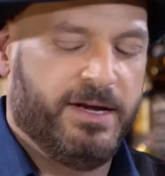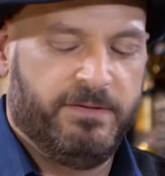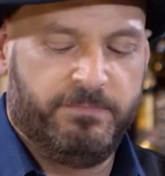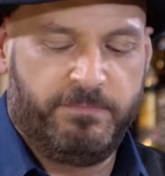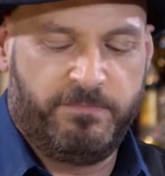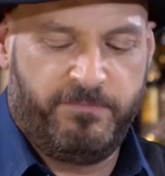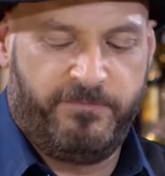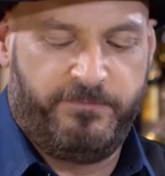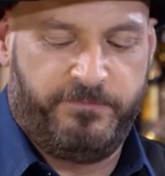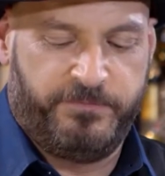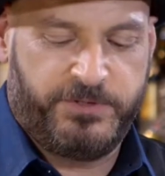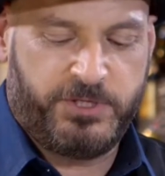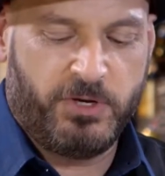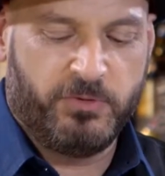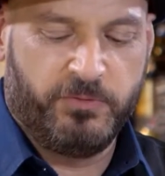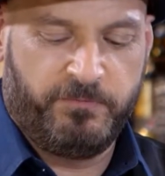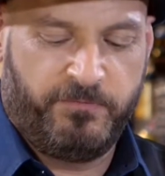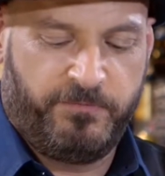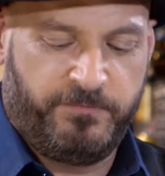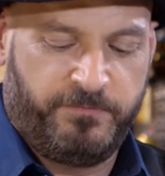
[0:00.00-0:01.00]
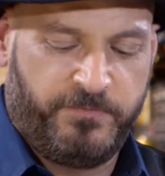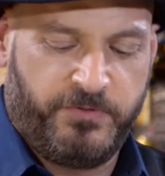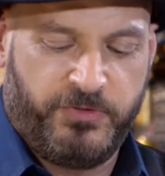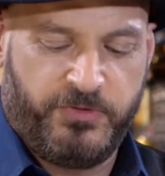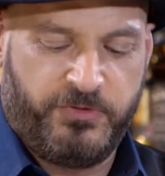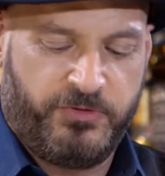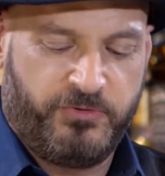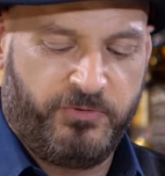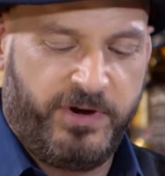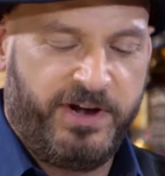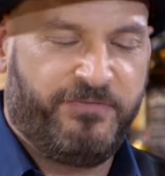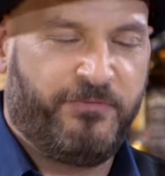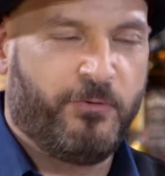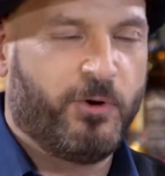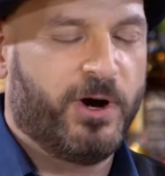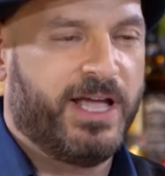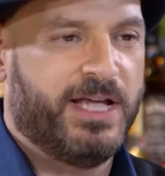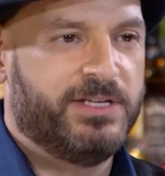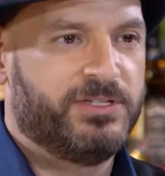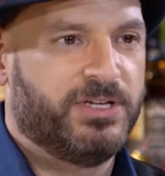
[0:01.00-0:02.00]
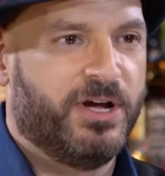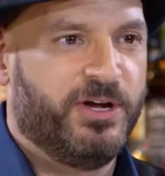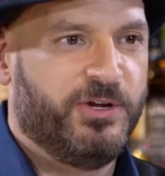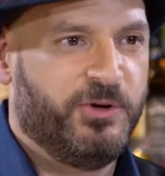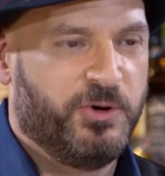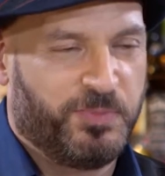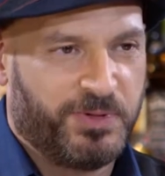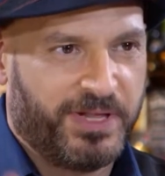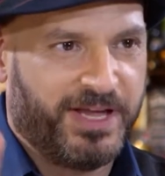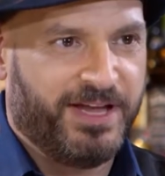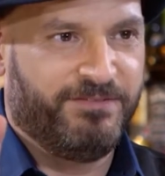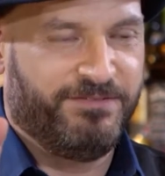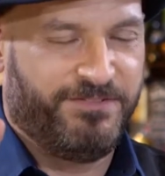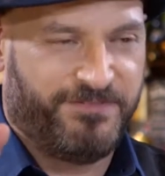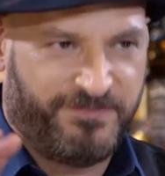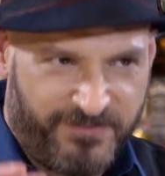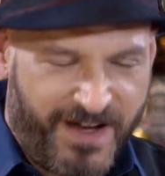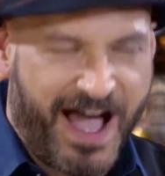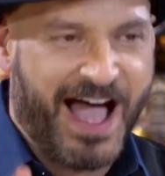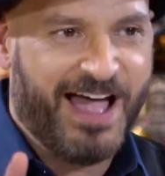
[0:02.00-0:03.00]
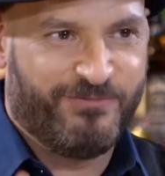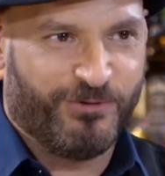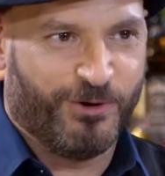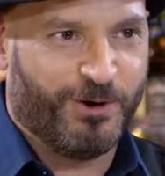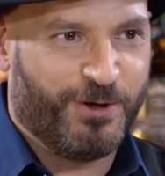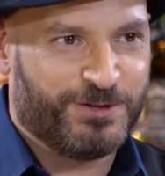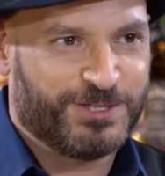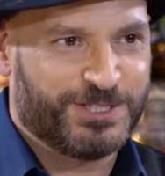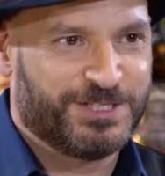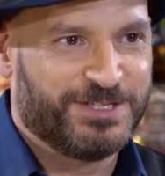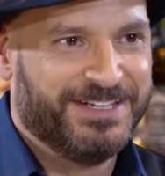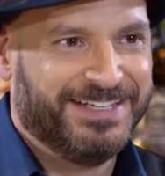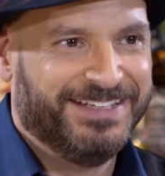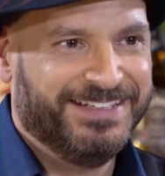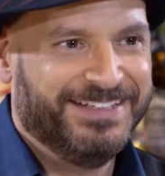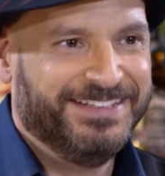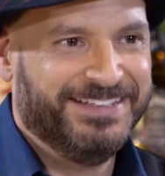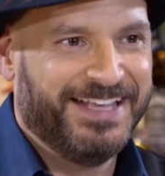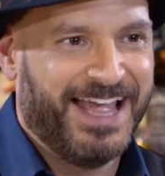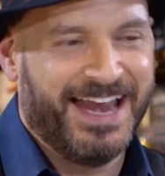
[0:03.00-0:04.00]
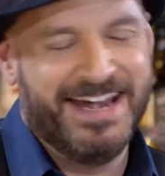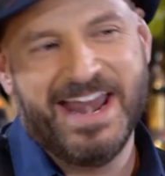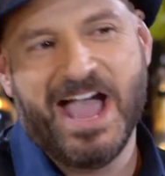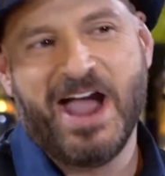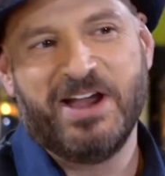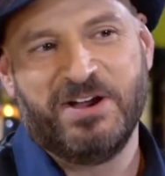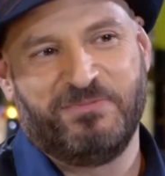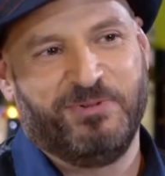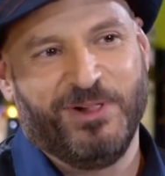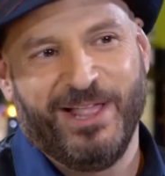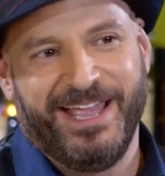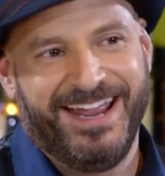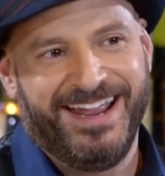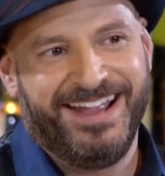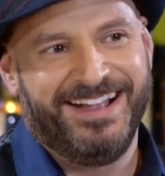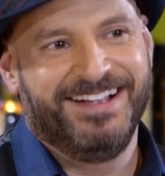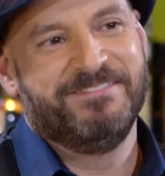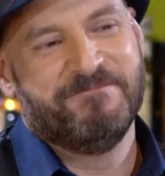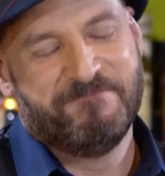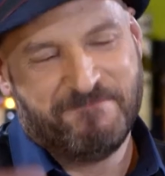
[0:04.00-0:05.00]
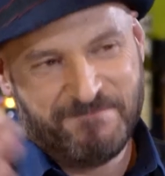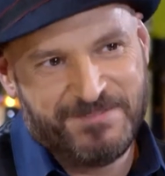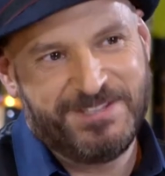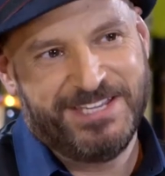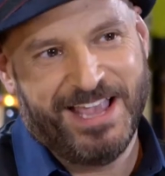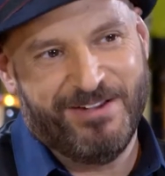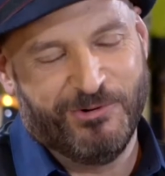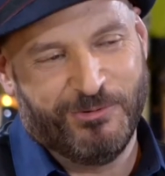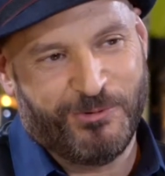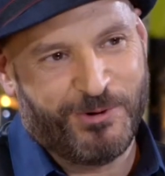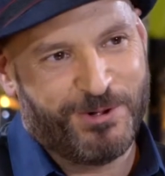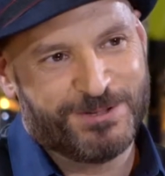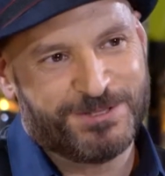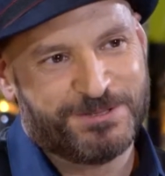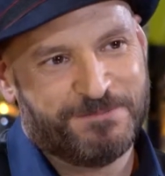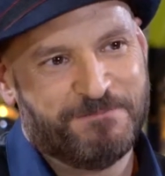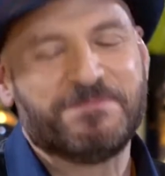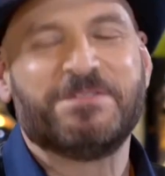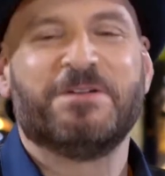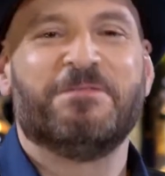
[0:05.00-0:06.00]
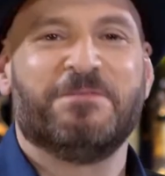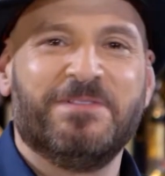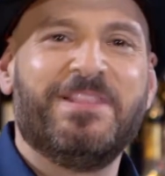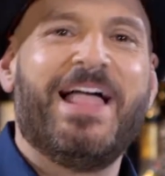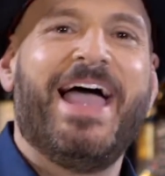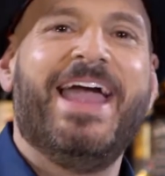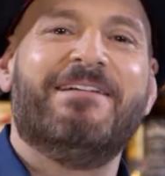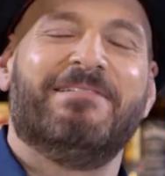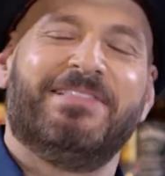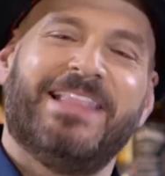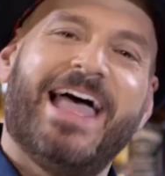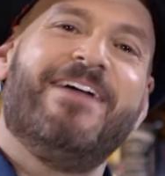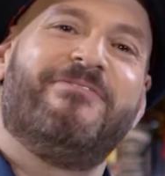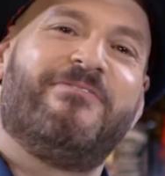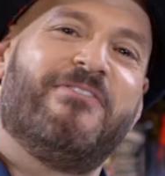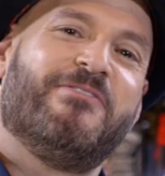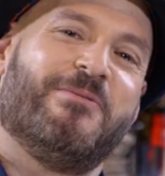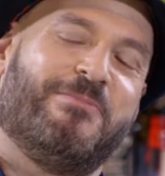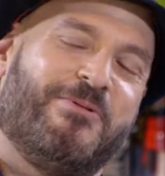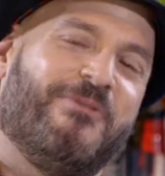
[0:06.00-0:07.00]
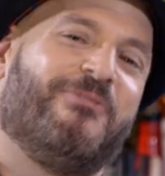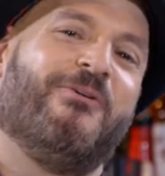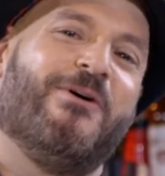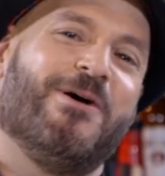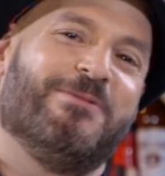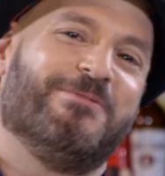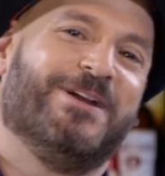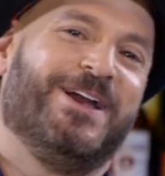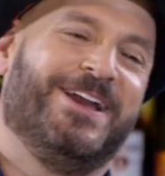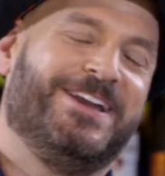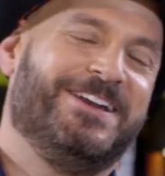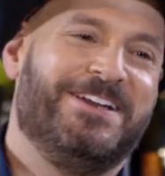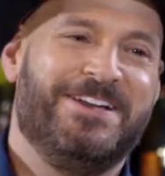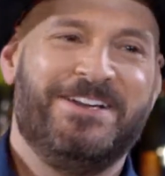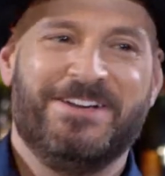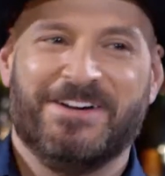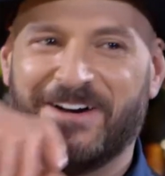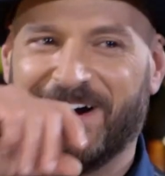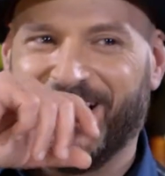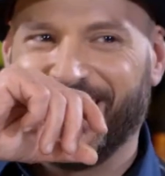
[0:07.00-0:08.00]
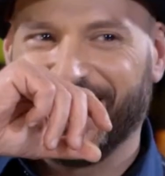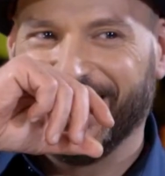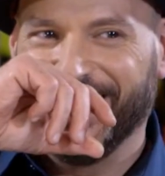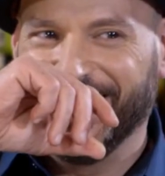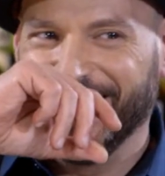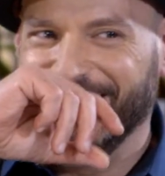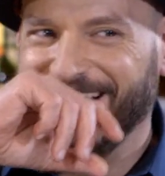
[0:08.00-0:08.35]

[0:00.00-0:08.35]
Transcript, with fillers: and so three to four days ago you were playing five roles. I think so. And now yeah. you're playing seven roles. Yeah. So life, life of a performer in New York.